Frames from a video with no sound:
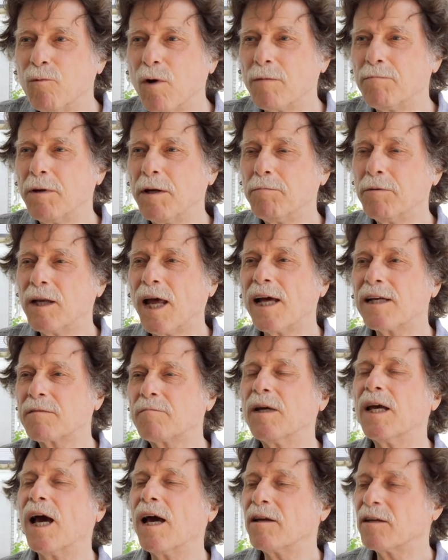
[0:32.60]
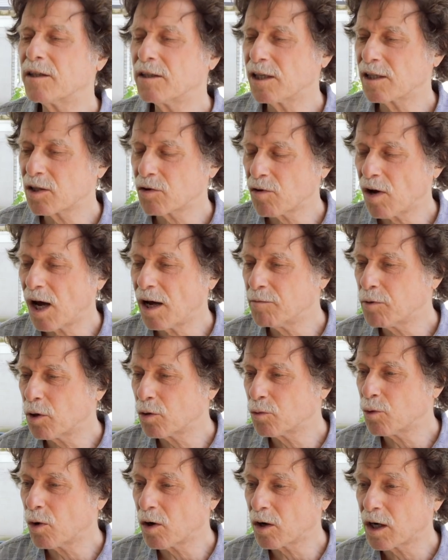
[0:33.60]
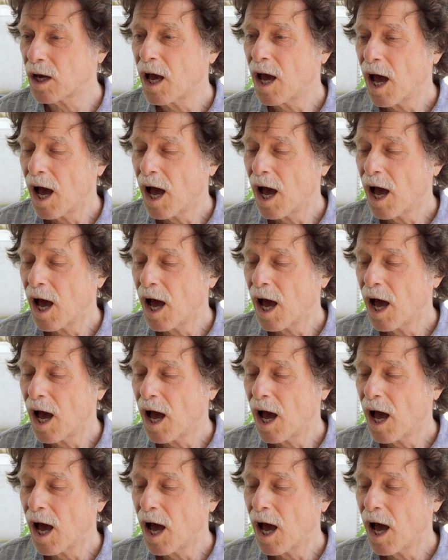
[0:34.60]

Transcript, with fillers: When people ask me how to describe her work,